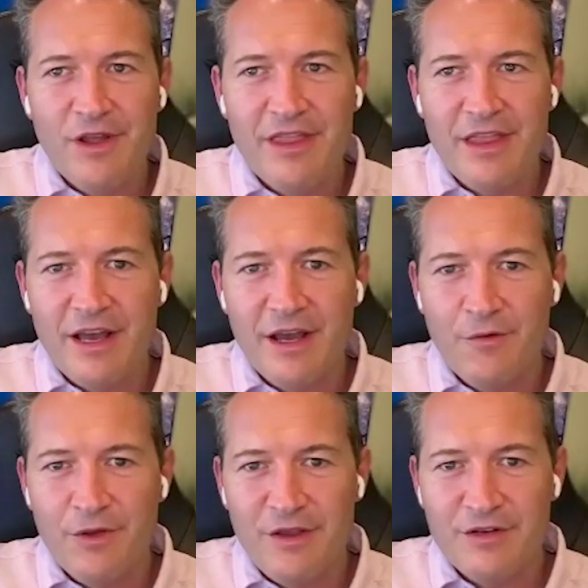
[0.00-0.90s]
with
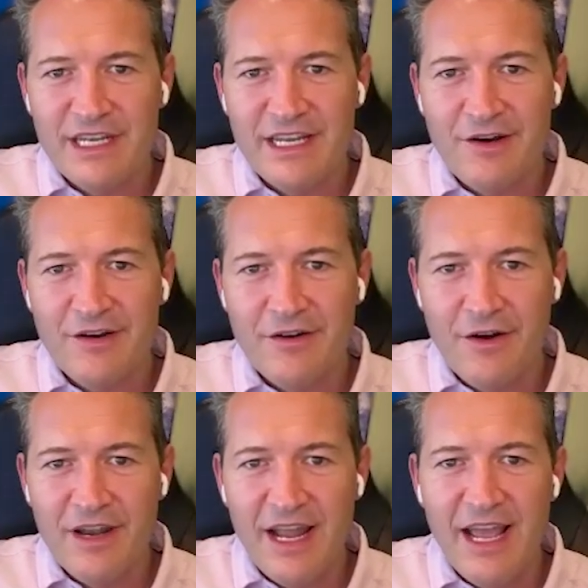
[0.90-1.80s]
your take on
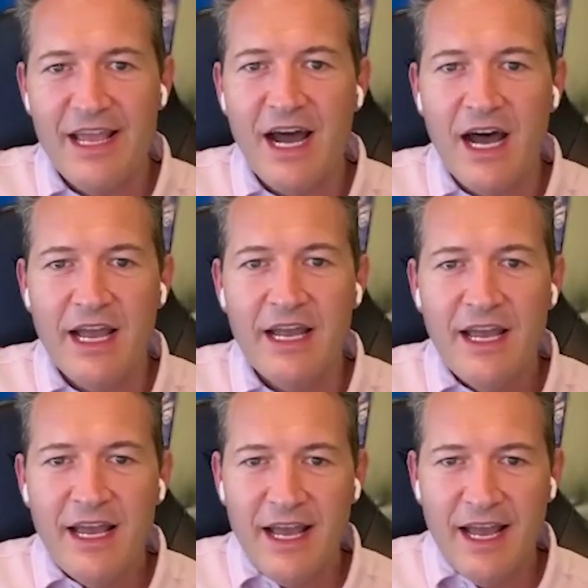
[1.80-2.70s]
AI.
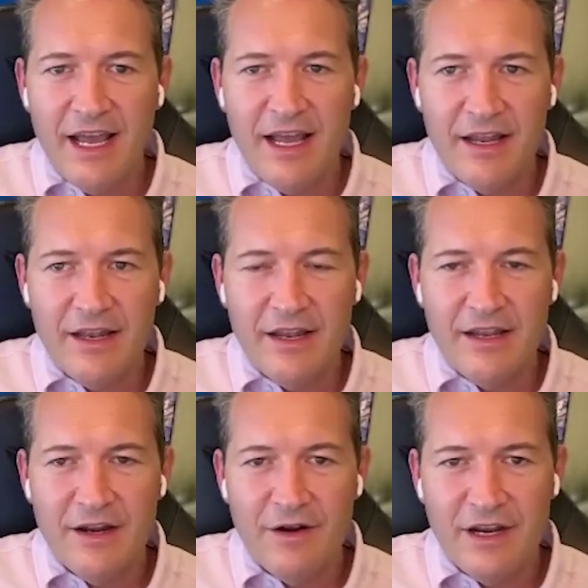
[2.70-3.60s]
And
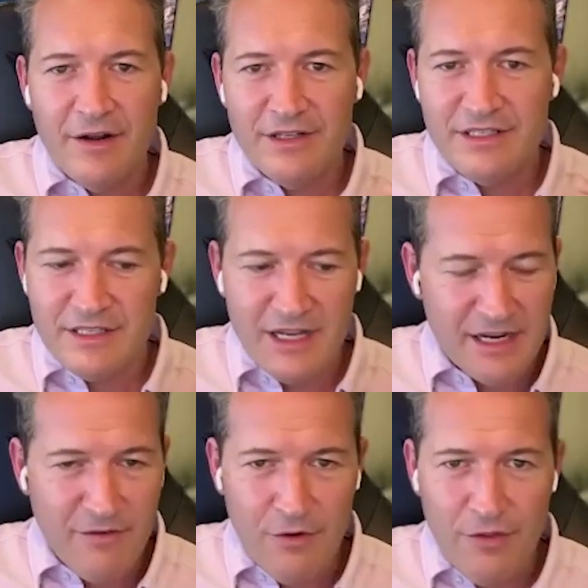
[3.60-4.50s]
I know it's
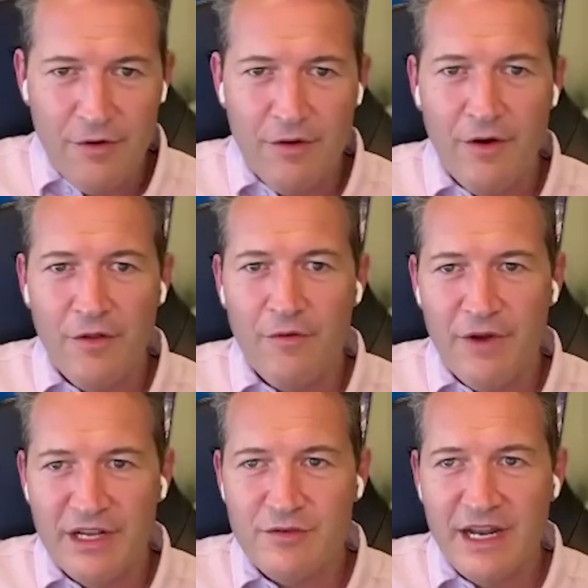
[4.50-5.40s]
kind of all the
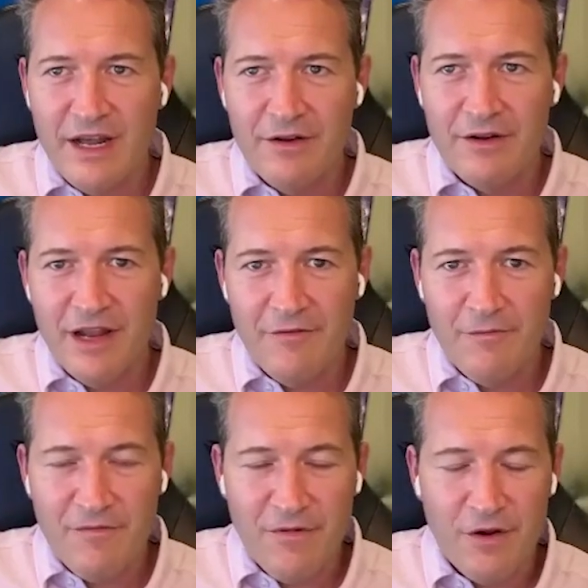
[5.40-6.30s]
rage right now, and
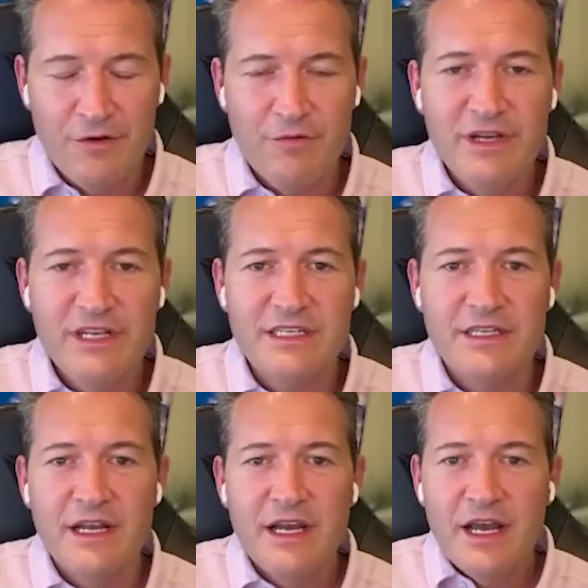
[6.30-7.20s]
for good
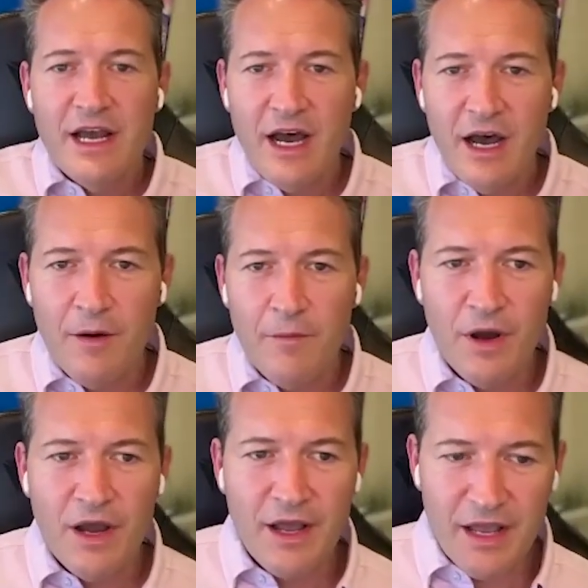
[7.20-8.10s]
reason.
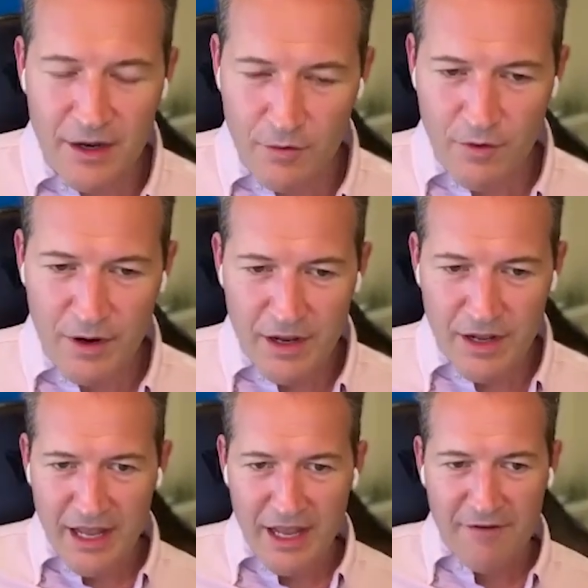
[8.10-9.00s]
Um, you know,
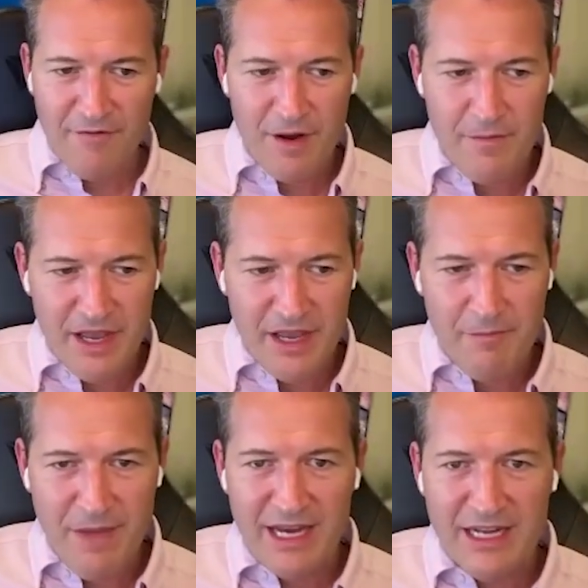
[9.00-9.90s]
from a
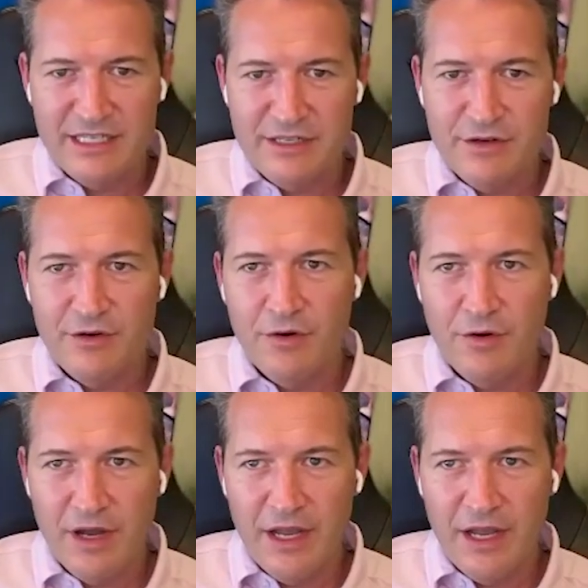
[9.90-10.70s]
managerial